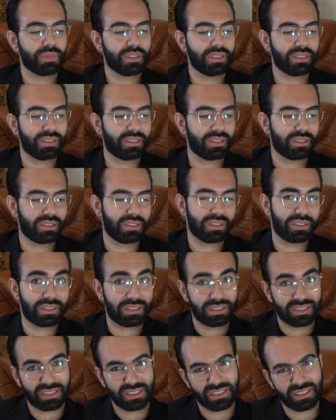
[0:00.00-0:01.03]

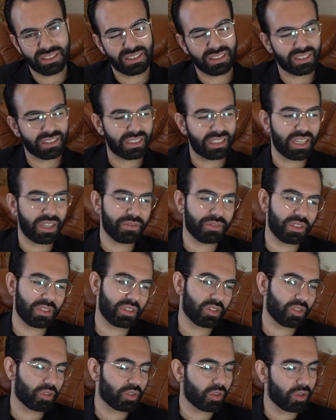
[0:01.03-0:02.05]
slaves is
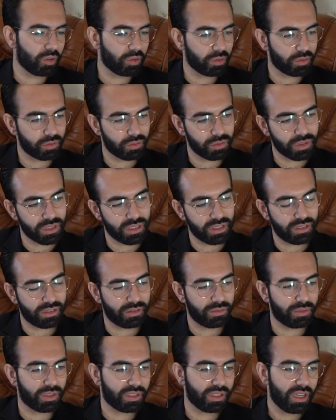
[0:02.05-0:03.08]
a strong
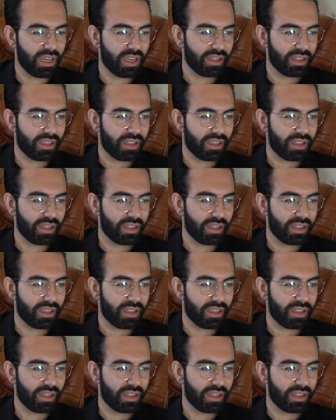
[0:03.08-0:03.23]
word, but